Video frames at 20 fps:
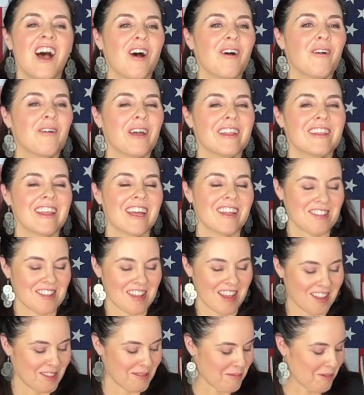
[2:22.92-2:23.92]
Oh, wait, that's
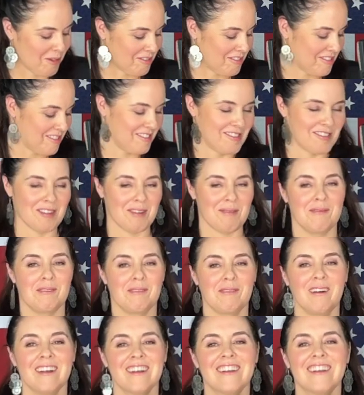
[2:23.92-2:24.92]
not the most disturbing
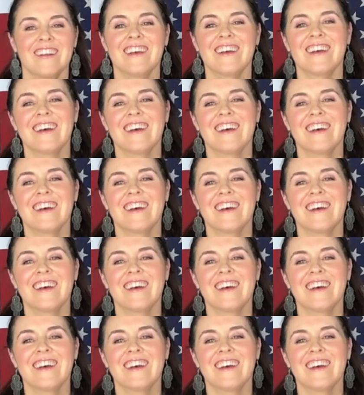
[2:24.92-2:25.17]
one.